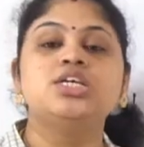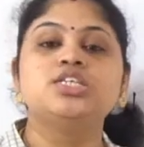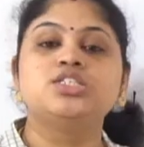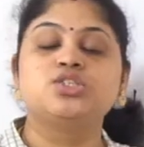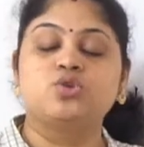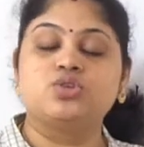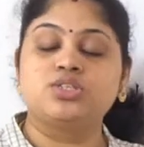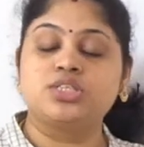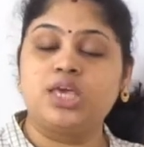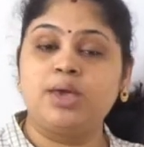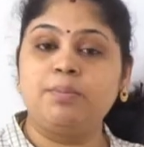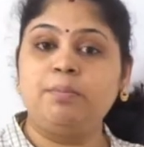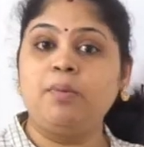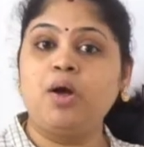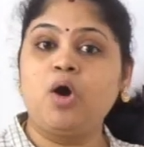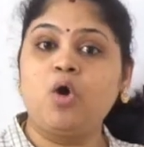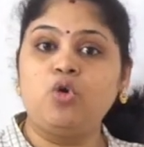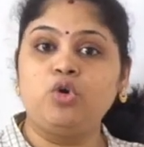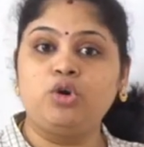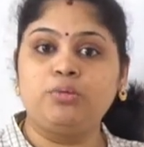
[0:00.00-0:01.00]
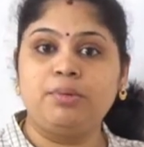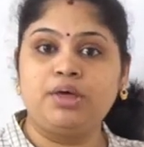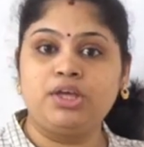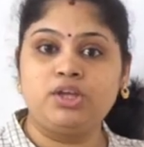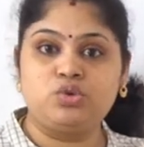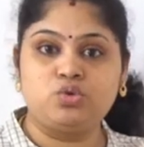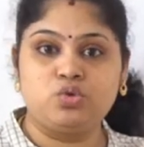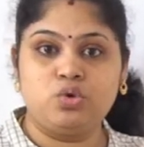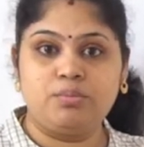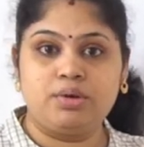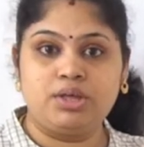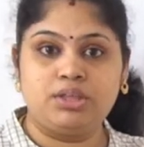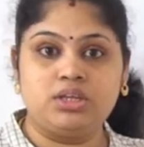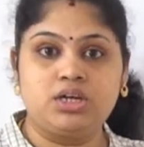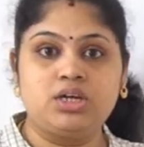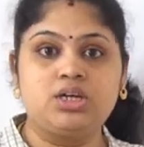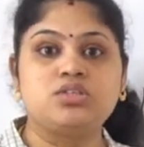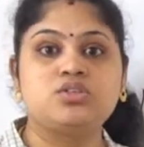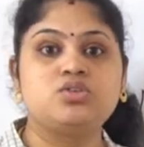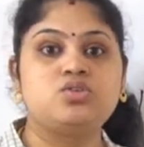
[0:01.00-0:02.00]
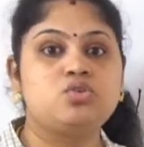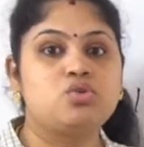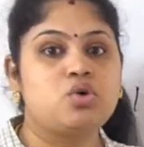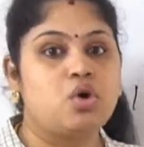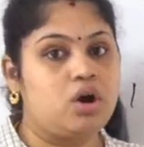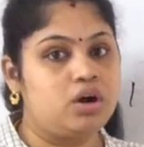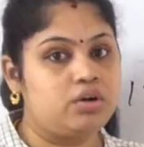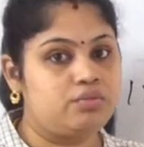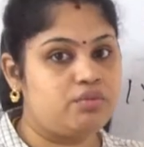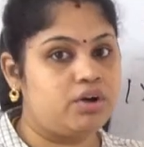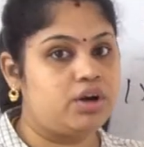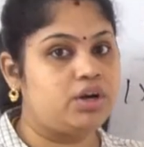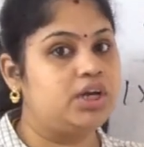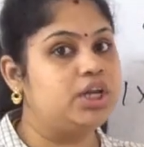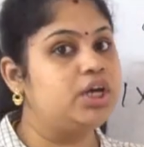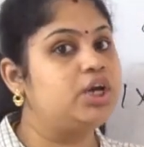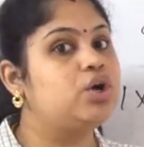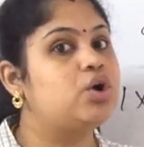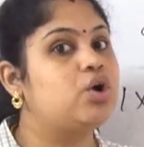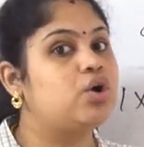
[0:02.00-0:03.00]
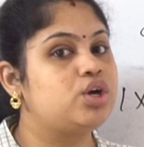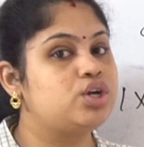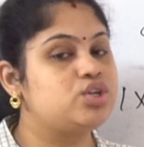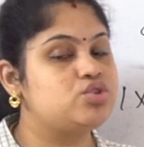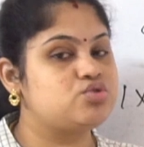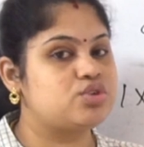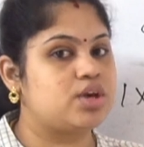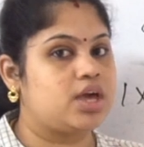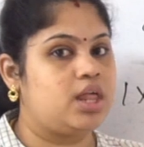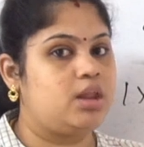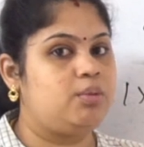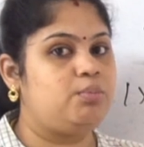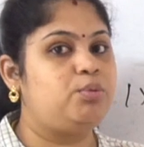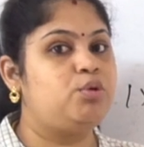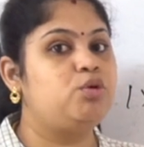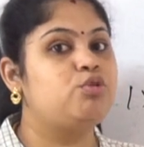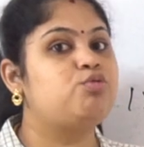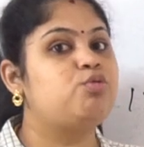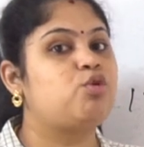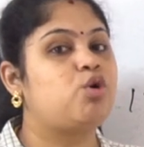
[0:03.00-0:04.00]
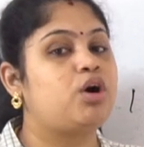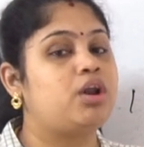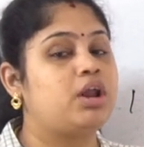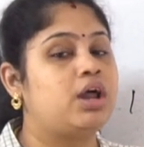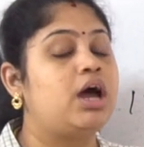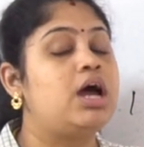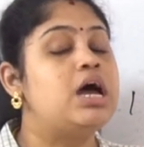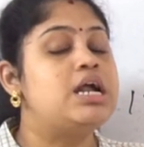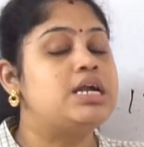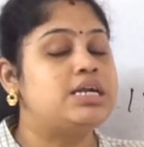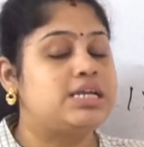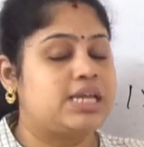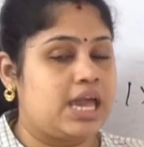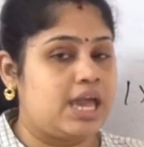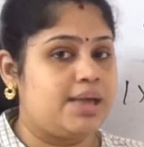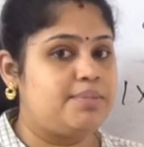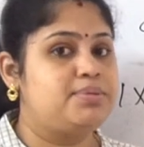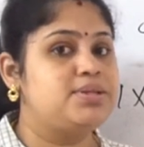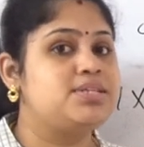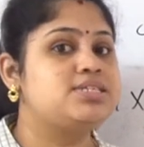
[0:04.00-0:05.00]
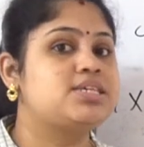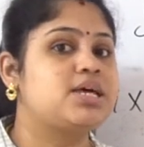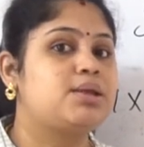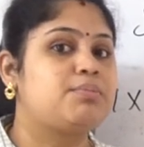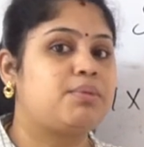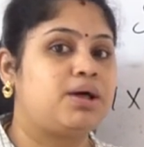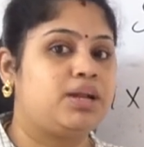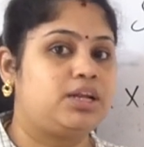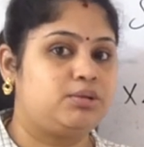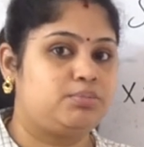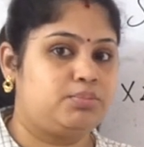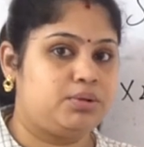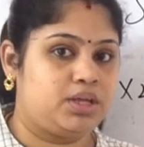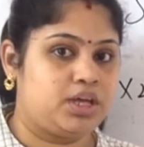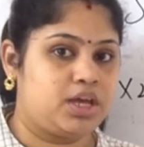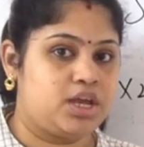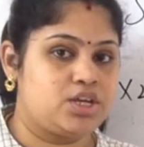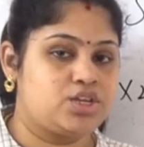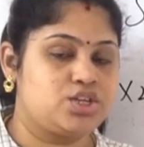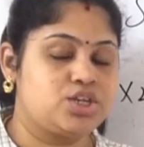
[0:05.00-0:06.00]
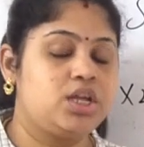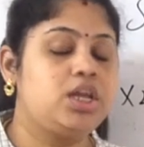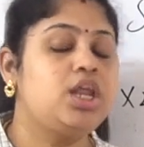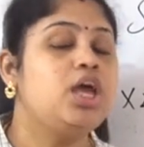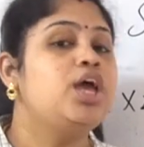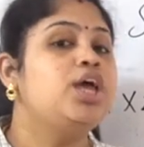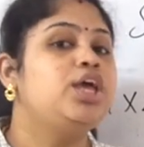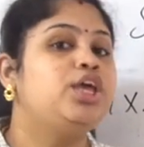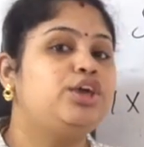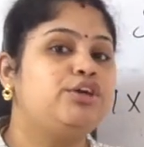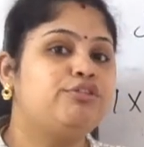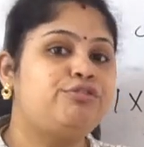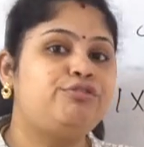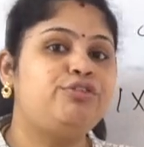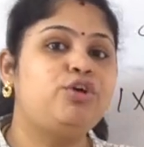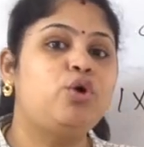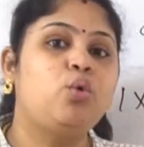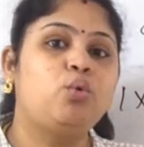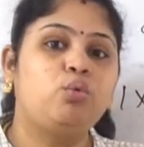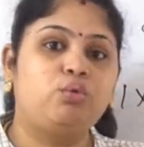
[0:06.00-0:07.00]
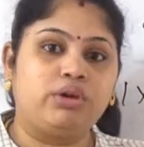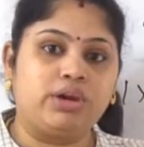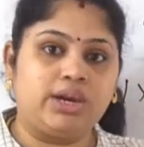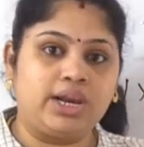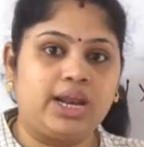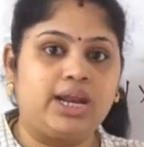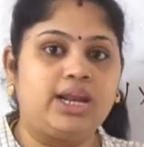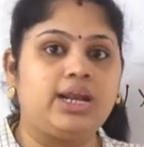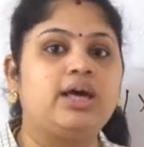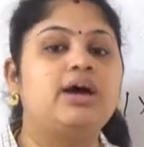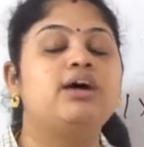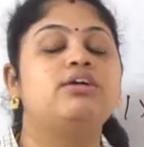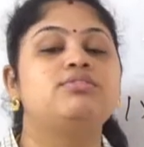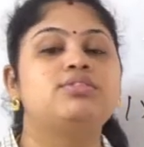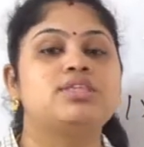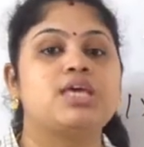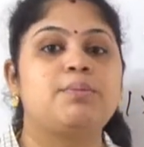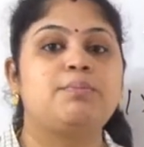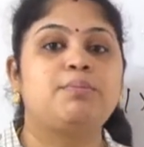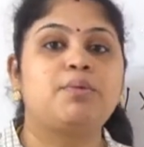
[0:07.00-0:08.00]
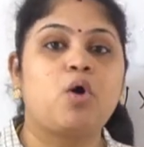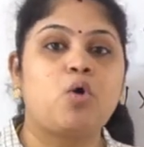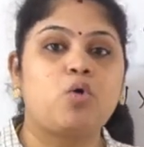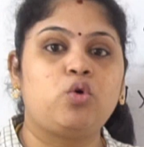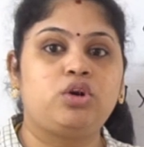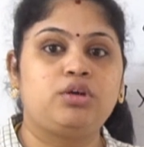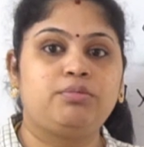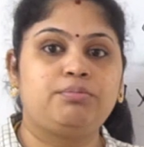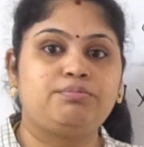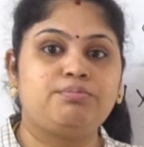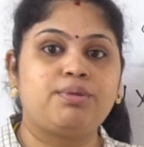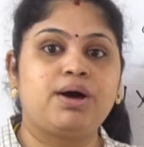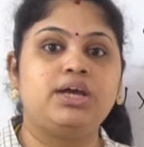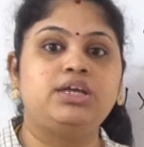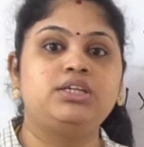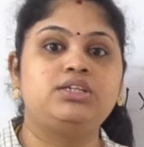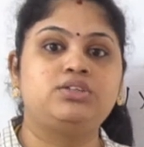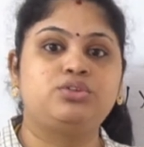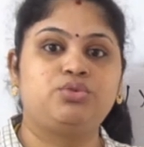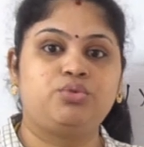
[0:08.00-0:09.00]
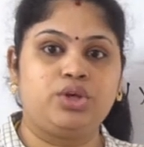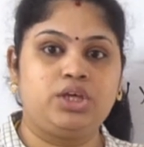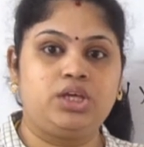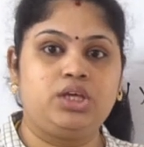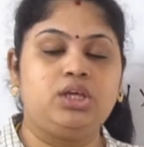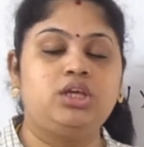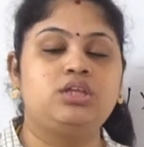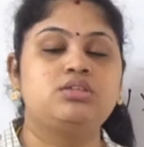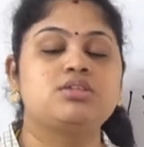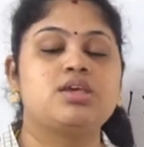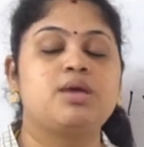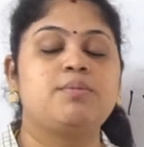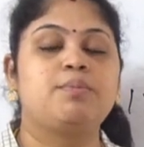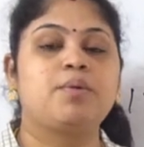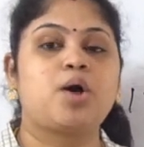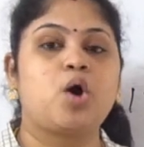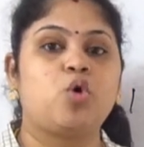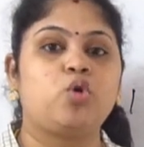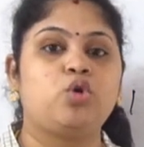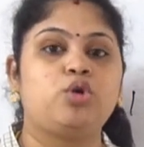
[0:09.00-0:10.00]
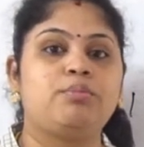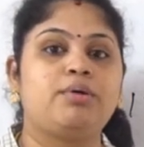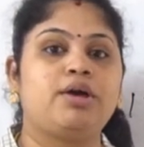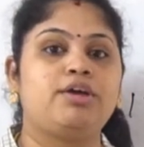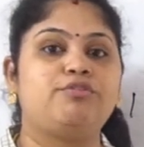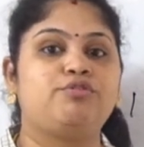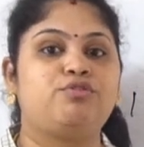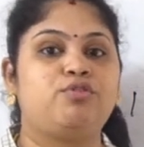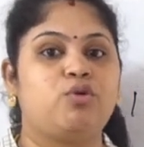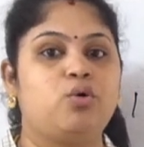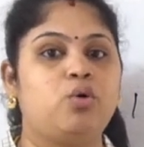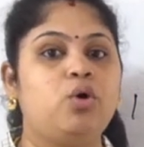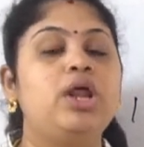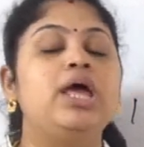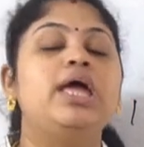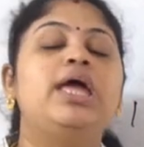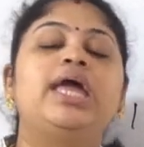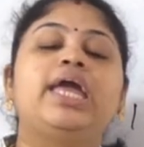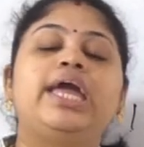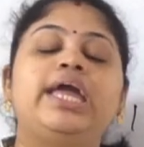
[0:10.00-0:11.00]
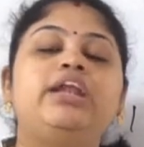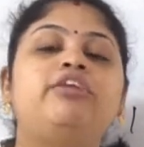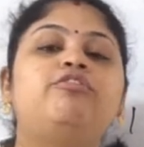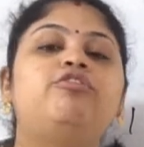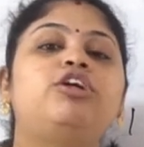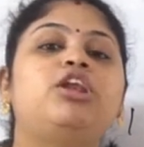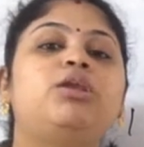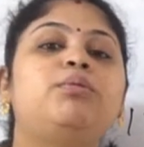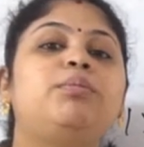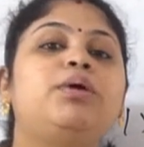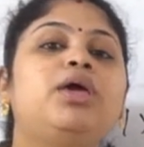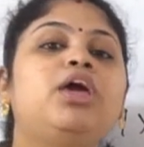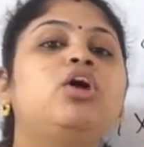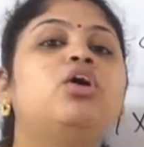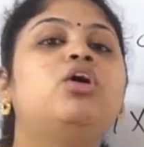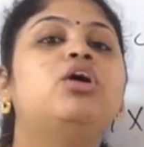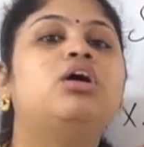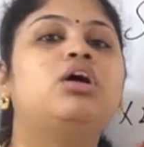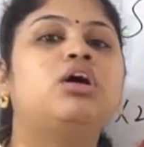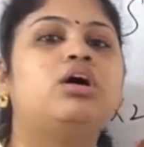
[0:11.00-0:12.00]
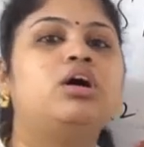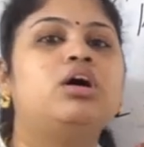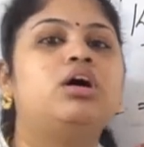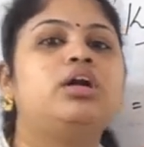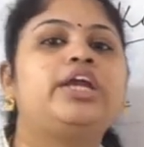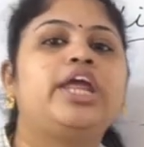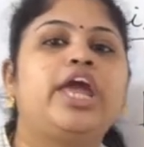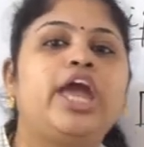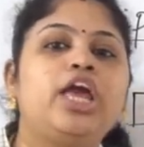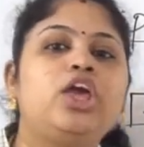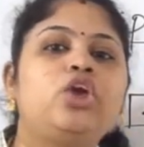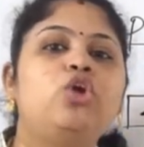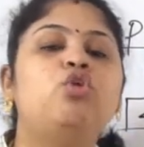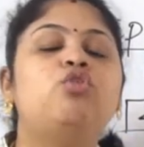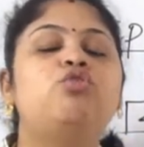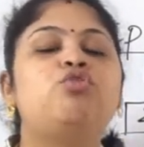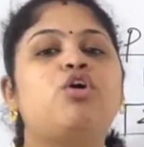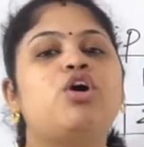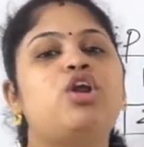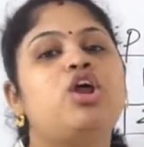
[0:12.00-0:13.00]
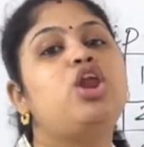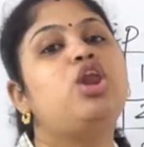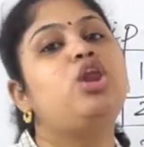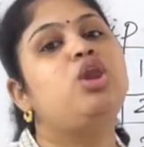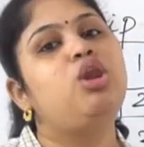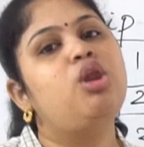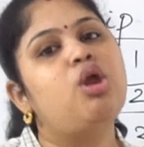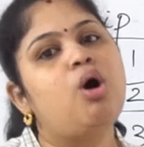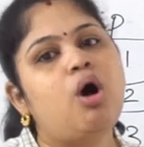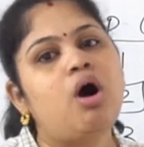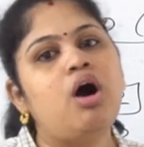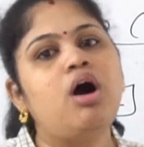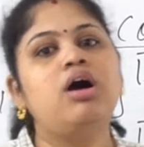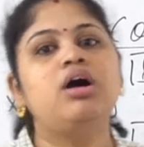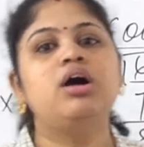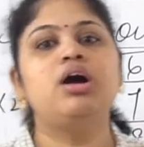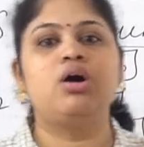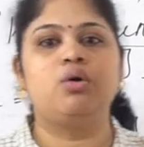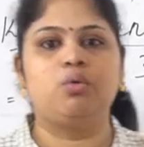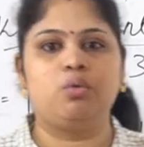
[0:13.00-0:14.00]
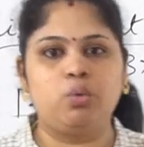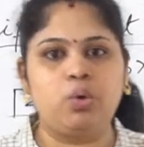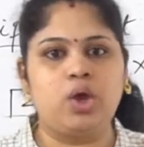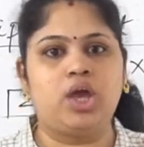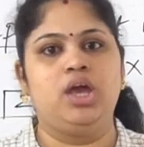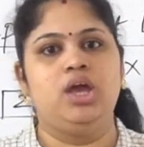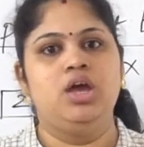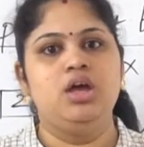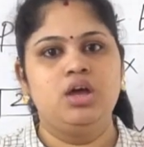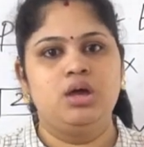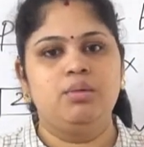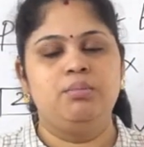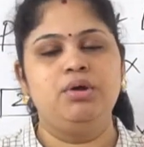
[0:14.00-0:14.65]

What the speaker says: So skip count by 2 method is not only going to help you for tables and multiplication. If you read skip count by 3, skip count by 4, it will be take you for a long way.